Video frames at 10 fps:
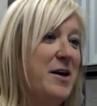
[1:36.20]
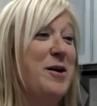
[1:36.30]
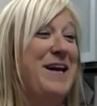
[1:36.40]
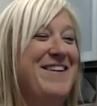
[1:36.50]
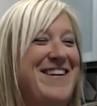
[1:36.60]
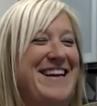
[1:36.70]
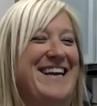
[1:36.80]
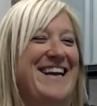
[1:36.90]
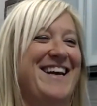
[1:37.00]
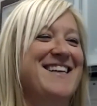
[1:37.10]
Good
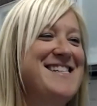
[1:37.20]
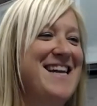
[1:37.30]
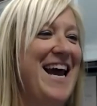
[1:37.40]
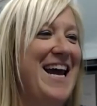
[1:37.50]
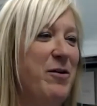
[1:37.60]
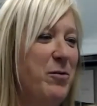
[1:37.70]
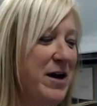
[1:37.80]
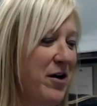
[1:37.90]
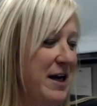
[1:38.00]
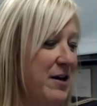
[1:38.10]
evening. Tonight
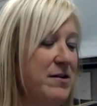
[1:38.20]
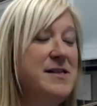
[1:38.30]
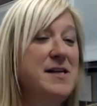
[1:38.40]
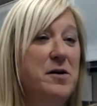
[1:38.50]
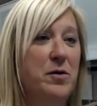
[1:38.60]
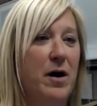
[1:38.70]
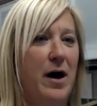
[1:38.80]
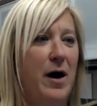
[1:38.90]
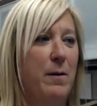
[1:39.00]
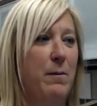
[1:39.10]
we are here to
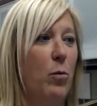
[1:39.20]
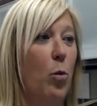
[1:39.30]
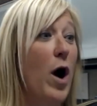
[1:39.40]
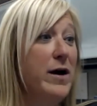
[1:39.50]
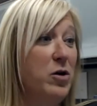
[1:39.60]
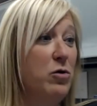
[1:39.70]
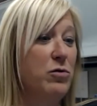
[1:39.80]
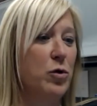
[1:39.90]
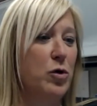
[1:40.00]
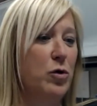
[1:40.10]
walk you
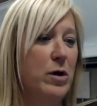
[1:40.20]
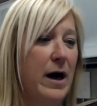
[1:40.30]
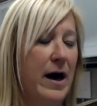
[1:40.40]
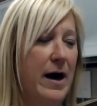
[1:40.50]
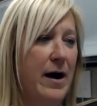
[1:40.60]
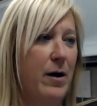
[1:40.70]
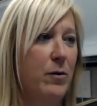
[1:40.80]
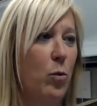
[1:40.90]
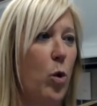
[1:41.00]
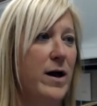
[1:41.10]
through
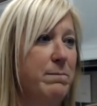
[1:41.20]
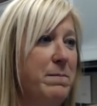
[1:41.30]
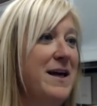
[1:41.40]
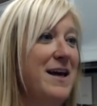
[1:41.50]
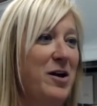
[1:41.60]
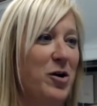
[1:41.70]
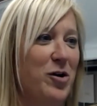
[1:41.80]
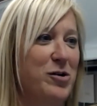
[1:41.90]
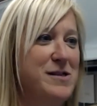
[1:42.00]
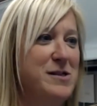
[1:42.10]
what picking
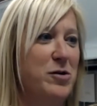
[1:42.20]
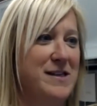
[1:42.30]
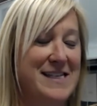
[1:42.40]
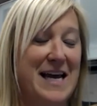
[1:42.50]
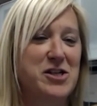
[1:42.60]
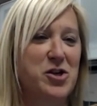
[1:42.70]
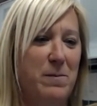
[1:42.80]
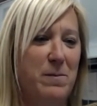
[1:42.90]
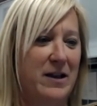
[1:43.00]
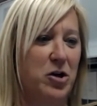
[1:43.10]
your student
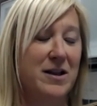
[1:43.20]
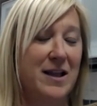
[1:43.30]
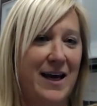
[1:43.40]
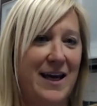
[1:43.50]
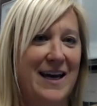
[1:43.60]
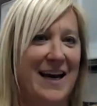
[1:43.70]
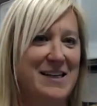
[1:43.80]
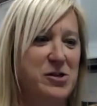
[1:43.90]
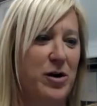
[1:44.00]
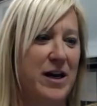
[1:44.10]
schedule might look like and
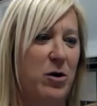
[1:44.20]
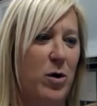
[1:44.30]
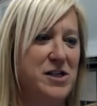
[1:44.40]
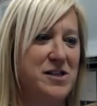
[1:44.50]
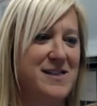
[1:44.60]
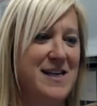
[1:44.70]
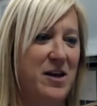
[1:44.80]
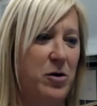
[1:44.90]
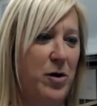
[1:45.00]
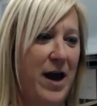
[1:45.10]
answer any questions
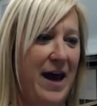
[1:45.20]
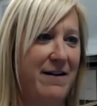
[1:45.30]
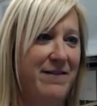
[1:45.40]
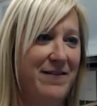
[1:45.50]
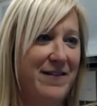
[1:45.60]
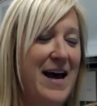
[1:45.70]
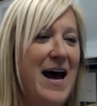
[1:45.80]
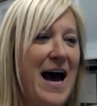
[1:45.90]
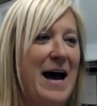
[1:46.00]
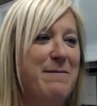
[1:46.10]
that you have.
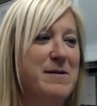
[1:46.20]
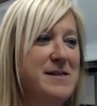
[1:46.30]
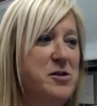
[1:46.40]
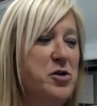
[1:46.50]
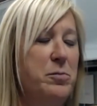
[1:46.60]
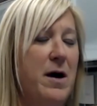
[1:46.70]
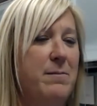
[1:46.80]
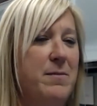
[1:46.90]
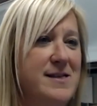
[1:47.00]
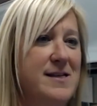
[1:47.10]
I'm Mrs. Shuba.
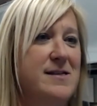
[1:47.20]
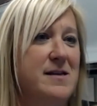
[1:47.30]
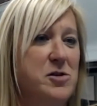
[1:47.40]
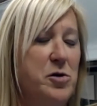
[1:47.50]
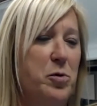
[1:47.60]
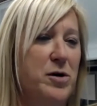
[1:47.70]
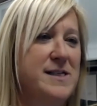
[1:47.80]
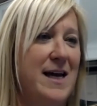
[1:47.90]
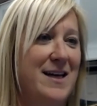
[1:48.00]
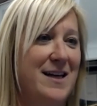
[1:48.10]
I'm the Assistant
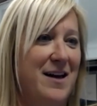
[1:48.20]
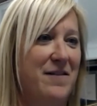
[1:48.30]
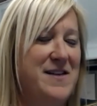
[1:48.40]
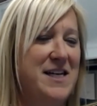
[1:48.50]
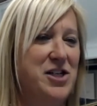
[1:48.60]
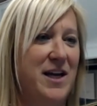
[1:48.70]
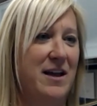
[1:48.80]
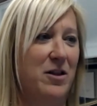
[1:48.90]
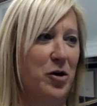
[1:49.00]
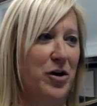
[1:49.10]
Superintendent of Teaching
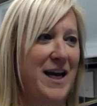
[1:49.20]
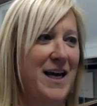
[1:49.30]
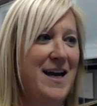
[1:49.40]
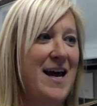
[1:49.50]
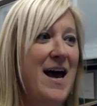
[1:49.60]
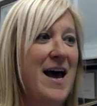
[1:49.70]
and Learning.